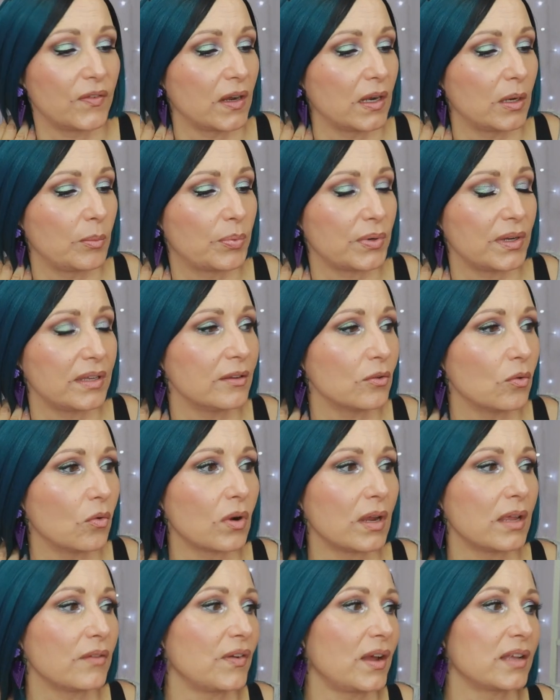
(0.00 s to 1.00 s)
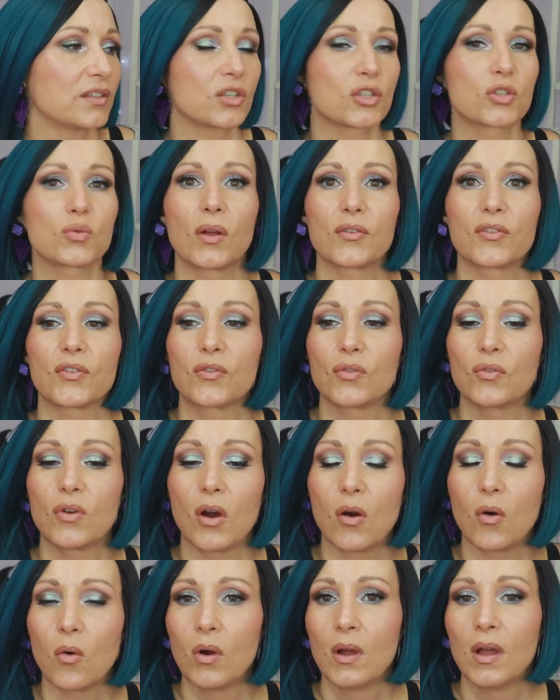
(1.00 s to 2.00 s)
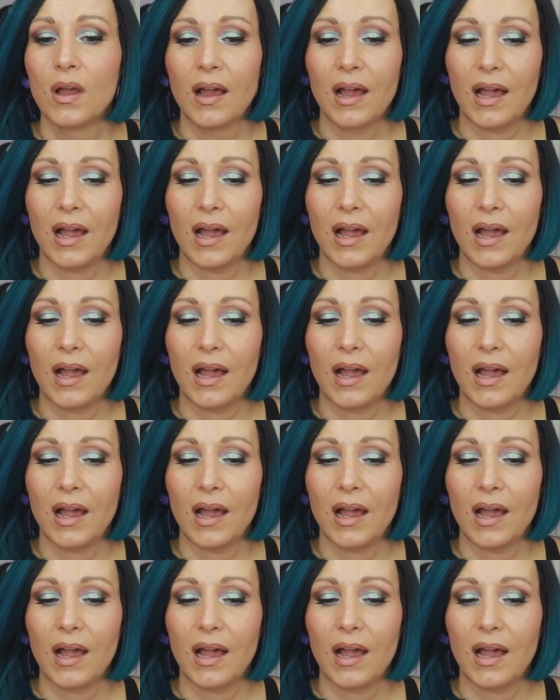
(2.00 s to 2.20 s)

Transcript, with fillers: very pretty or if I just want to go